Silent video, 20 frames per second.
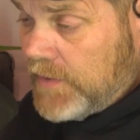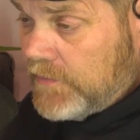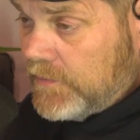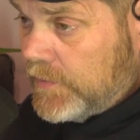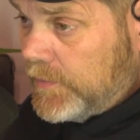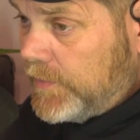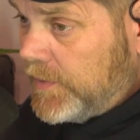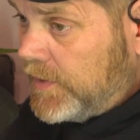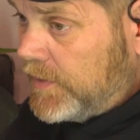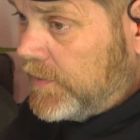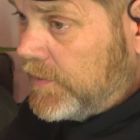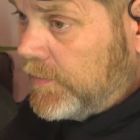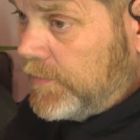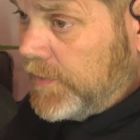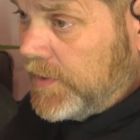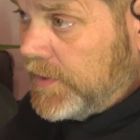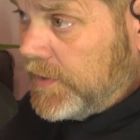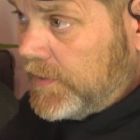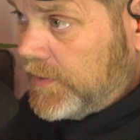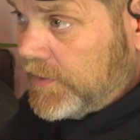Every bit of the
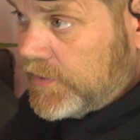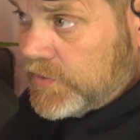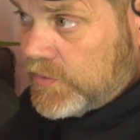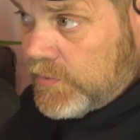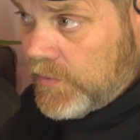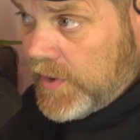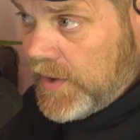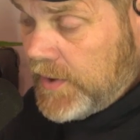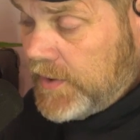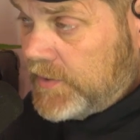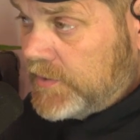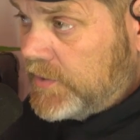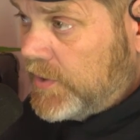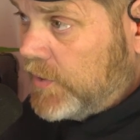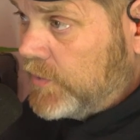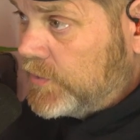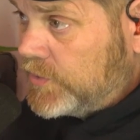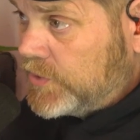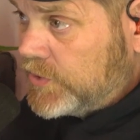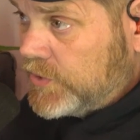money that's raised
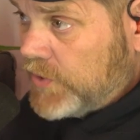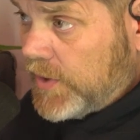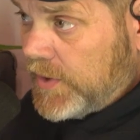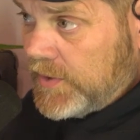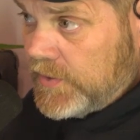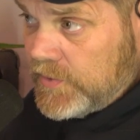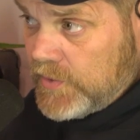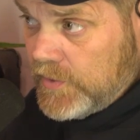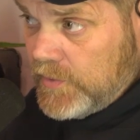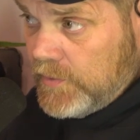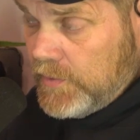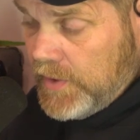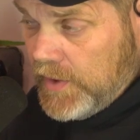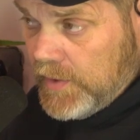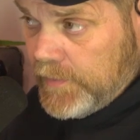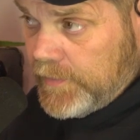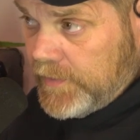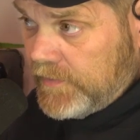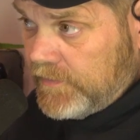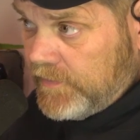goes straight to
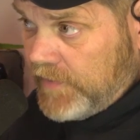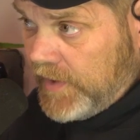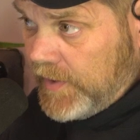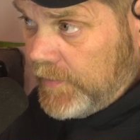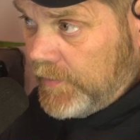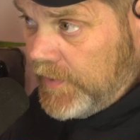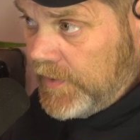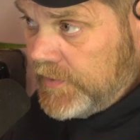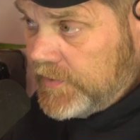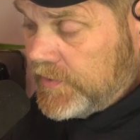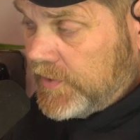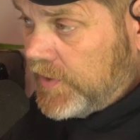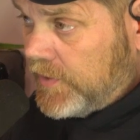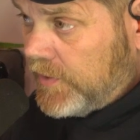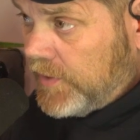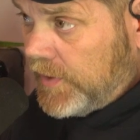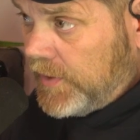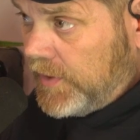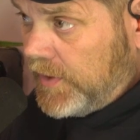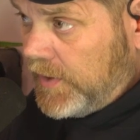helping families that
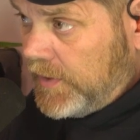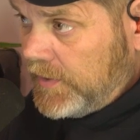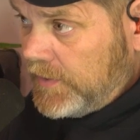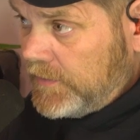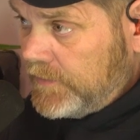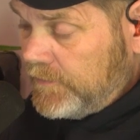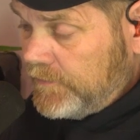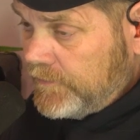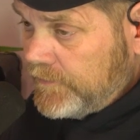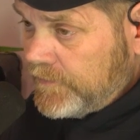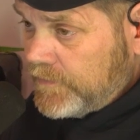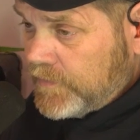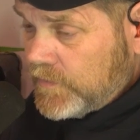are in need.